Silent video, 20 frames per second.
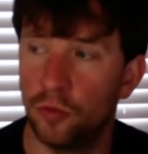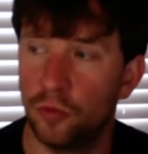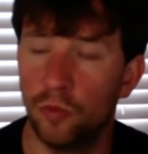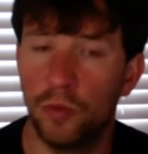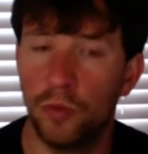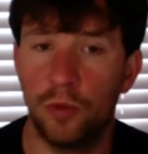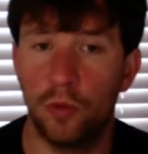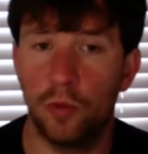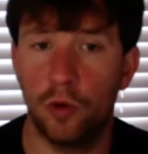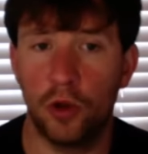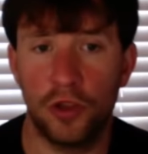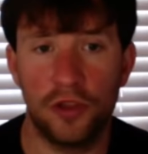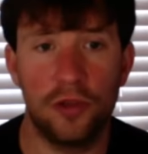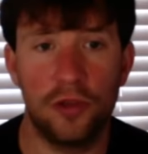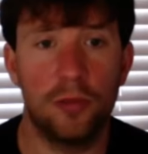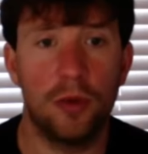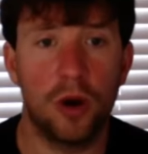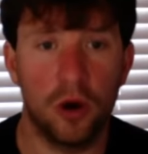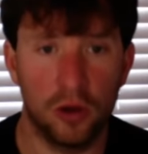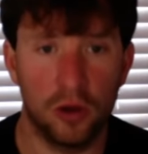we run
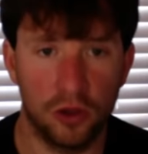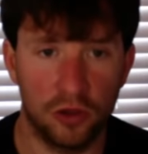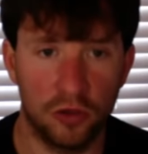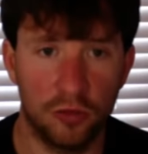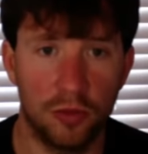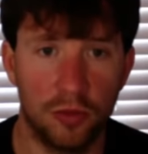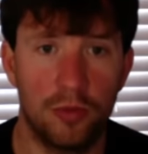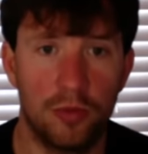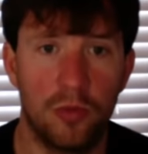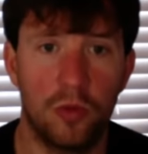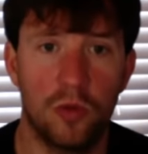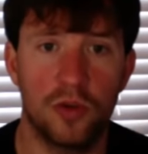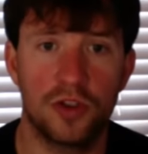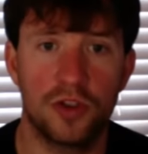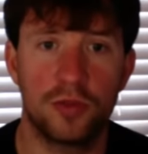the ball a little bit more.